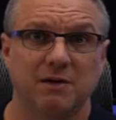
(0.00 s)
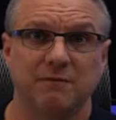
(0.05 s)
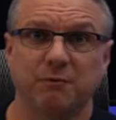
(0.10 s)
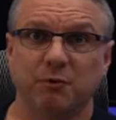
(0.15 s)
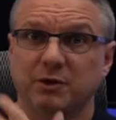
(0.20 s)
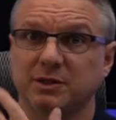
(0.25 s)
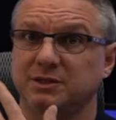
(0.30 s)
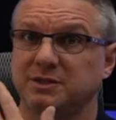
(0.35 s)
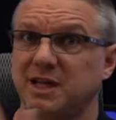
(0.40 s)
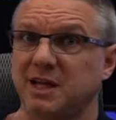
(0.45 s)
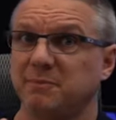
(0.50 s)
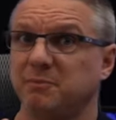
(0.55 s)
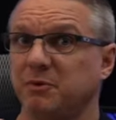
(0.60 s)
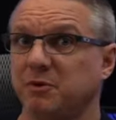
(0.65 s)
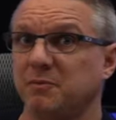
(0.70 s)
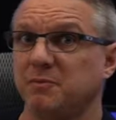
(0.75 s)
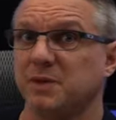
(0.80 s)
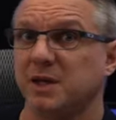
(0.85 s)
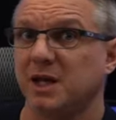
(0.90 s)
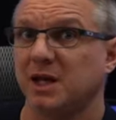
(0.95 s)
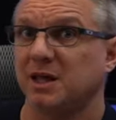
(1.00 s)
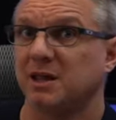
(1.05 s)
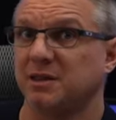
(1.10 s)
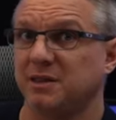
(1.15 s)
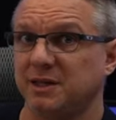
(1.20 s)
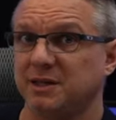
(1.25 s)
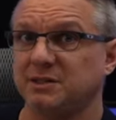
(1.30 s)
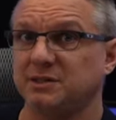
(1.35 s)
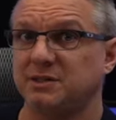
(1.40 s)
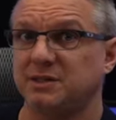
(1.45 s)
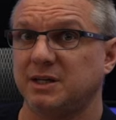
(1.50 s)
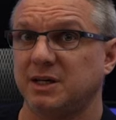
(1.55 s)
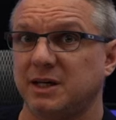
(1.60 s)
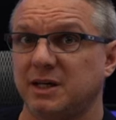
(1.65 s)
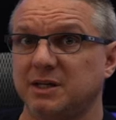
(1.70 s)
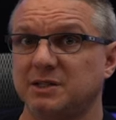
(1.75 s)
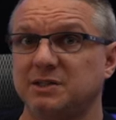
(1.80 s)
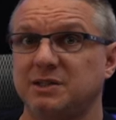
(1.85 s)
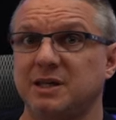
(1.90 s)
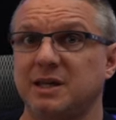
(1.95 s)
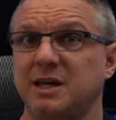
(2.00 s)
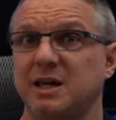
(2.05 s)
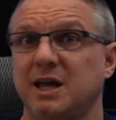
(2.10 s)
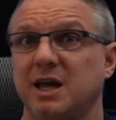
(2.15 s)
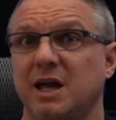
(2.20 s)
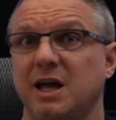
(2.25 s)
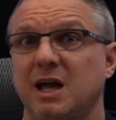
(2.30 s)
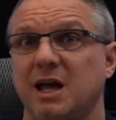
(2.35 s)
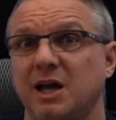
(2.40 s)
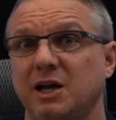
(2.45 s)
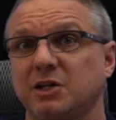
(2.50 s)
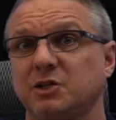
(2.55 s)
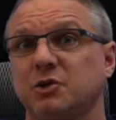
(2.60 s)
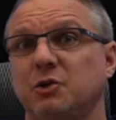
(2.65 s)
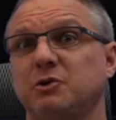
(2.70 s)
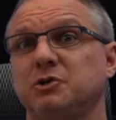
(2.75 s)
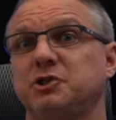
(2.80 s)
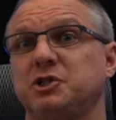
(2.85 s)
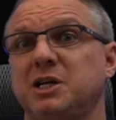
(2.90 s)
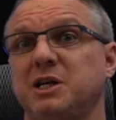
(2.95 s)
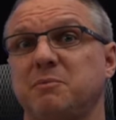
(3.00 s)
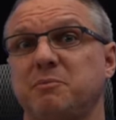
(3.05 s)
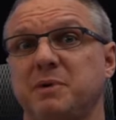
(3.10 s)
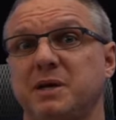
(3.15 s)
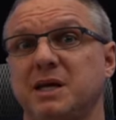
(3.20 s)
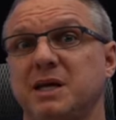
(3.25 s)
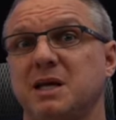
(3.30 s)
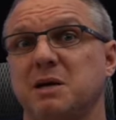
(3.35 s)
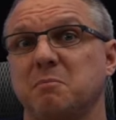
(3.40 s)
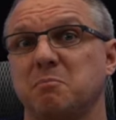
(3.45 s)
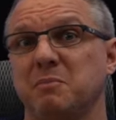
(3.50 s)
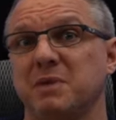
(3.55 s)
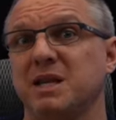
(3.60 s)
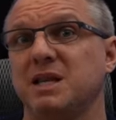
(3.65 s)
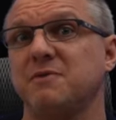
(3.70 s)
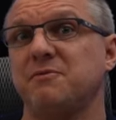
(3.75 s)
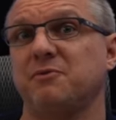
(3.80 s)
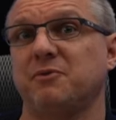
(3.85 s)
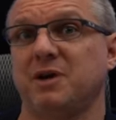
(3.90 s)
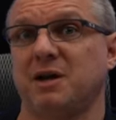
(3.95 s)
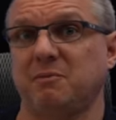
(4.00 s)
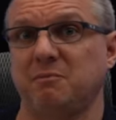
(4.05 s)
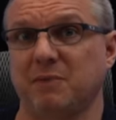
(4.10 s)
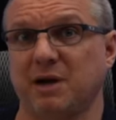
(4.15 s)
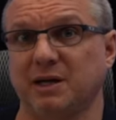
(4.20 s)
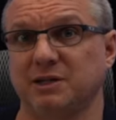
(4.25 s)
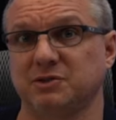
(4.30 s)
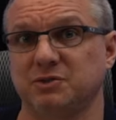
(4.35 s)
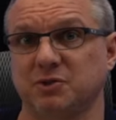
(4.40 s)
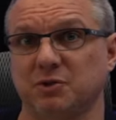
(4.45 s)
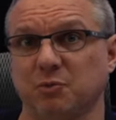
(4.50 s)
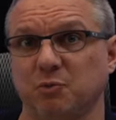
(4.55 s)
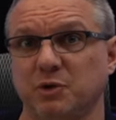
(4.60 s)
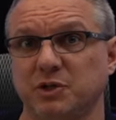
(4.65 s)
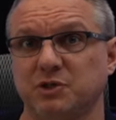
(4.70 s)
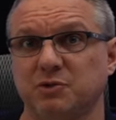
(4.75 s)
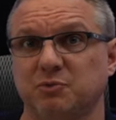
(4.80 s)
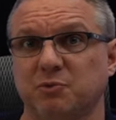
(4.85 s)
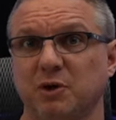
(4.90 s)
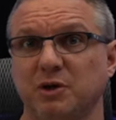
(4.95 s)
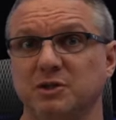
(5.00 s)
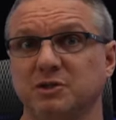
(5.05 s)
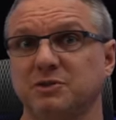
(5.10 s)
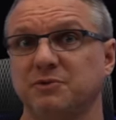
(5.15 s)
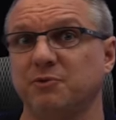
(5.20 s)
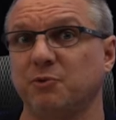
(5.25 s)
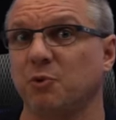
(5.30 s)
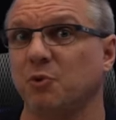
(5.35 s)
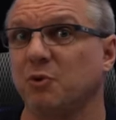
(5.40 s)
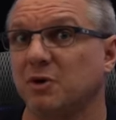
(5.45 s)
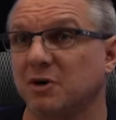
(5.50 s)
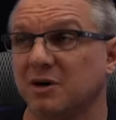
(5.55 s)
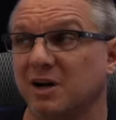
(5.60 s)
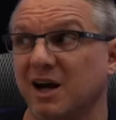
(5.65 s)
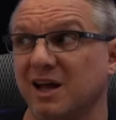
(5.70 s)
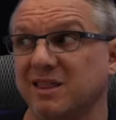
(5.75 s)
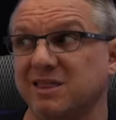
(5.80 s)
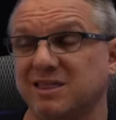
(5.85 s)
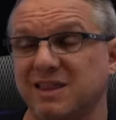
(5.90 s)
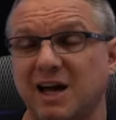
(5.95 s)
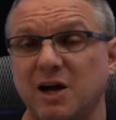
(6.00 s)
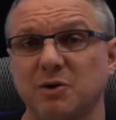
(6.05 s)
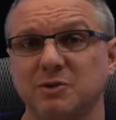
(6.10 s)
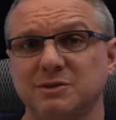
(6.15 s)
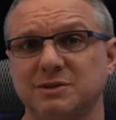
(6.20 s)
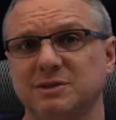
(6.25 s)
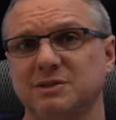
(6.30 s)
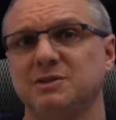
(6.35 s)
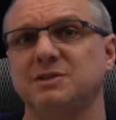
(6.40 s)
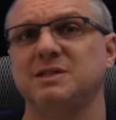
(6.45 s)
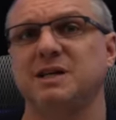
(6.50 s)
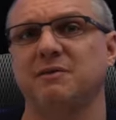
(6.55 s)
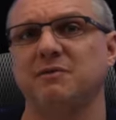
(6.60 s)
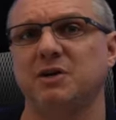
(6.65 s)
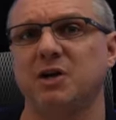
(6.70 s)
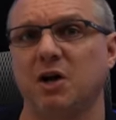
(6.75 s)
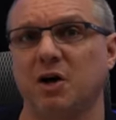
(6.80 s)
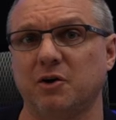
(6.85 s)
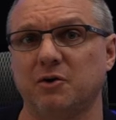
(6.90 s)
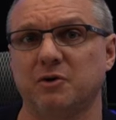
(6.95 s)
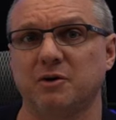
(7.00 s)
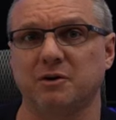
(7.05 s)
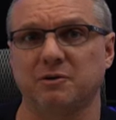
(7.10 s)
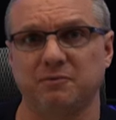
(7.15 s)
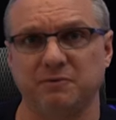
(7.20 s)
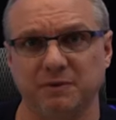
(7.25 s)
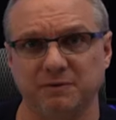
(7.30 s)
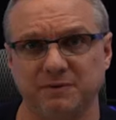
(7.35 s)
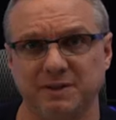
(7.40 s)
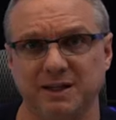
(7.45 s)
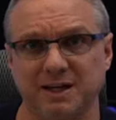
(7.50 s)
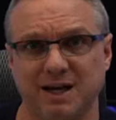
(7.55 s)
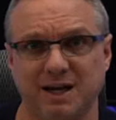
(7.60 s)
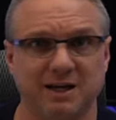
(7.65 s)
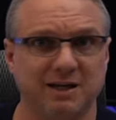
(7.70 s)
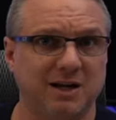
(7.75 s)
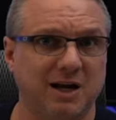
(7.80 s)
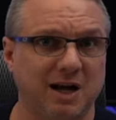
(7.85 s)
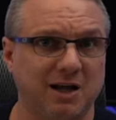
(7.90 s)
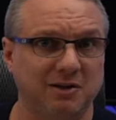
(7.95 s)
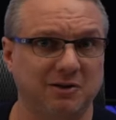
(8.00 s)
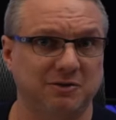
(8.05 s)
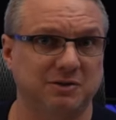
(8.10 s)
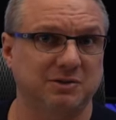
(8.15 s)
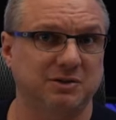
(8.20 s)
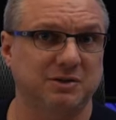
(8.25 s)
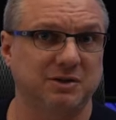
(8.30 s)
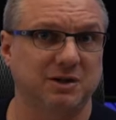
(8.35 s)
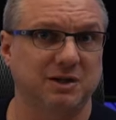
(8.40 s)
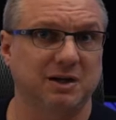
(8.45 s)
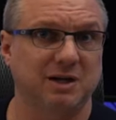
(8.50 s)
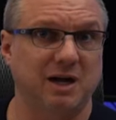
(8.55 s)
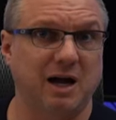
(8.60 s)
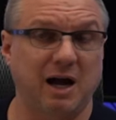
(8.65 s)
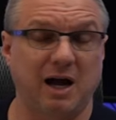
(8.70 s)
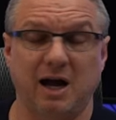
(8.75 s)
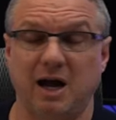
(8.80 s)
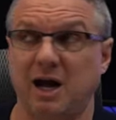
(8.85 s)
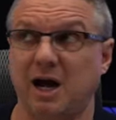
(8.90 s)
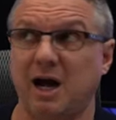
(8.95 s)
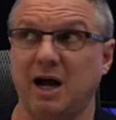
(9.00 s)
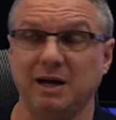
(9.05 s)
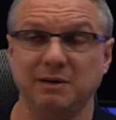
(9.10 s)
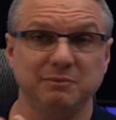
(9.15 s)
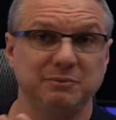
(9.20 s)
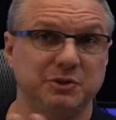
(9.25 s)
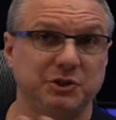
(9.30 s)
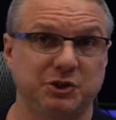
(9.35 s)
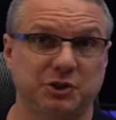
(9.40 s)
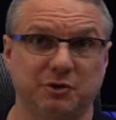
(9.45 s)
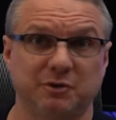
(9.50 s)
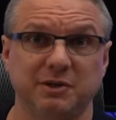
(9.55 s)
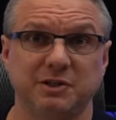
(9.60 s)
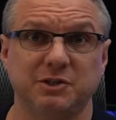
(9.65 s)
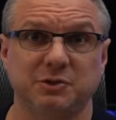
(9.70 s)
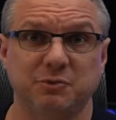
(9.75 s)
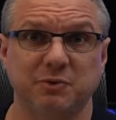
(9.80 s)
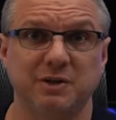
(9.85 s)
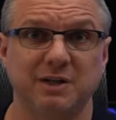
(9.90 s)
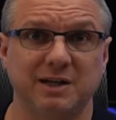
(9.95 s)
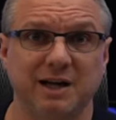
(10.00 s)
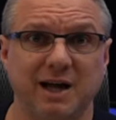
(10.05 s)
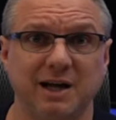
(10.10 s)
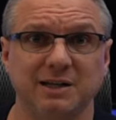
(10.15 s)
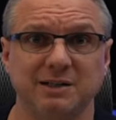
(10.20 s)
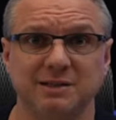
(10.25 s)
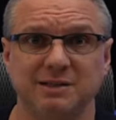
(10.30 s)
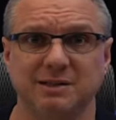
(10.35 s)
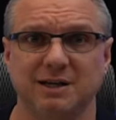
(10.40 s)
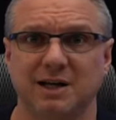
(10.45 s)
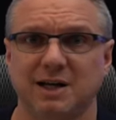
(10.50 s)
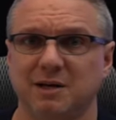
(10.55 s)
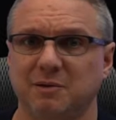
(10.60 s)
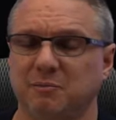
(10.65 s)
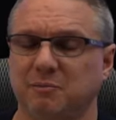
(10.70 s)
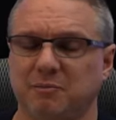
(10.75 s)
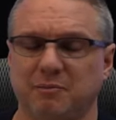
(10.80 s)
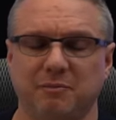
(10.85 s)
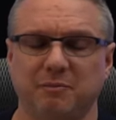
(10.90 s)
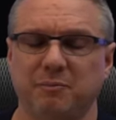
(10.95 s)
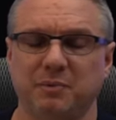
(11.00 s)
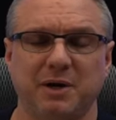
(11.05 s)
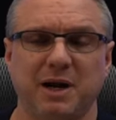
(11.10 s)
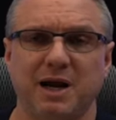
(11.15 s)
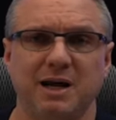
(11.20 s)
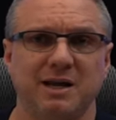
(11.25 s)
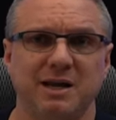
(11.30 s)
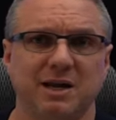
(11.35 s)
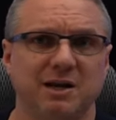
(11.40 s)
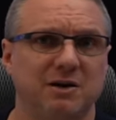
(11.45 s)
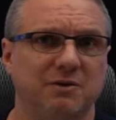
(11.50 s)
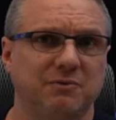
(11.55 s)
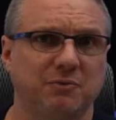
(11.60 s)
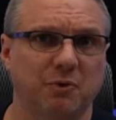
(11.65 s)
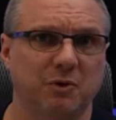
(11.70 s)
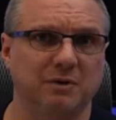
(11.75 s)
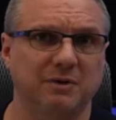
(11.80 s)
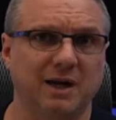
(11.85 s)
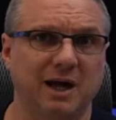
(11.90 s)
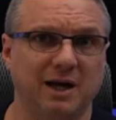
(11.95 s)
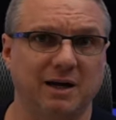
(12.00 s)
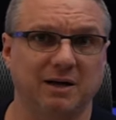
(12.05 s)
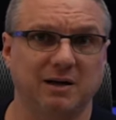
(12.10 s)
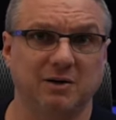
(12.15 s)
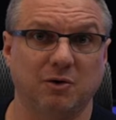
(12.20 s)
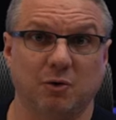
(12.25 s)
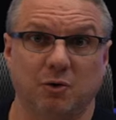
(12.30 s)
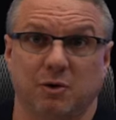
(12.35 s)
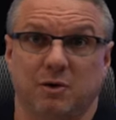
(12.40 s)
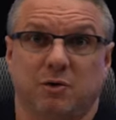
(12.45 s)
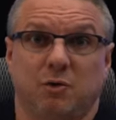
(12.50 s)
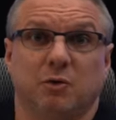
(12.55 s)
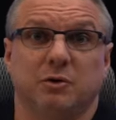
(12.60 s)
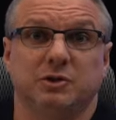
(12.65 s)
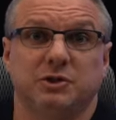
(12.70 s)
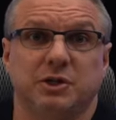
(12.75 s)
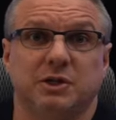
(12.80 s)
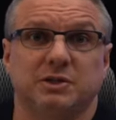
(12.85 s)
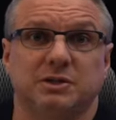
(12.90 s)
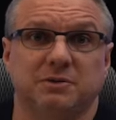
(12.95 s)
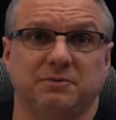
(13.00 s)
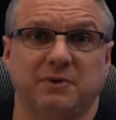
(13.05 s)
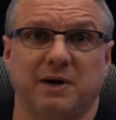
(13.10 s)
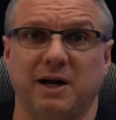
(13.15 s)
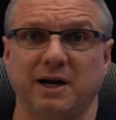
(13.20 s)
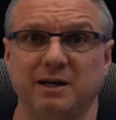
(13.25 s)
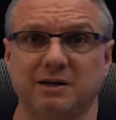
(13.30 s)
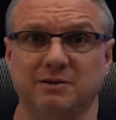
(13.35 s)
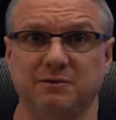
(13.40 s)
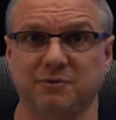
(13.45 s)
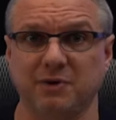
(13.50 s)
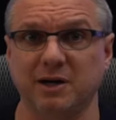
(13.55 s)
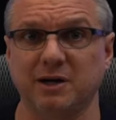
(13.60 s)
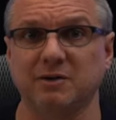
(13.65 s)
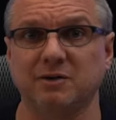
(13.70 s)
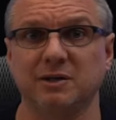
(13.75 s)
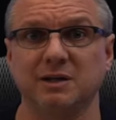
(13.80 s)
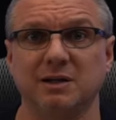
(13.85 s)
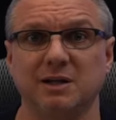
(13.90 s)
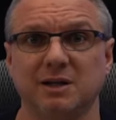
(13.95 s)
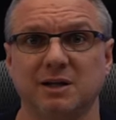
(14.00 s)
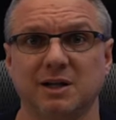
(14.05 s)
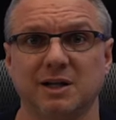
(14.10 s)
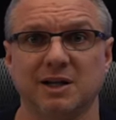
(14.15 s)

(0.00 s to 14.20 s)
For example, this is the X R G B Mini Frame Meister, which runs for one thousand seven hundred fifty-nine dollars. I'm sure it's really nice, but I can't afford that or, or justify it, frankly.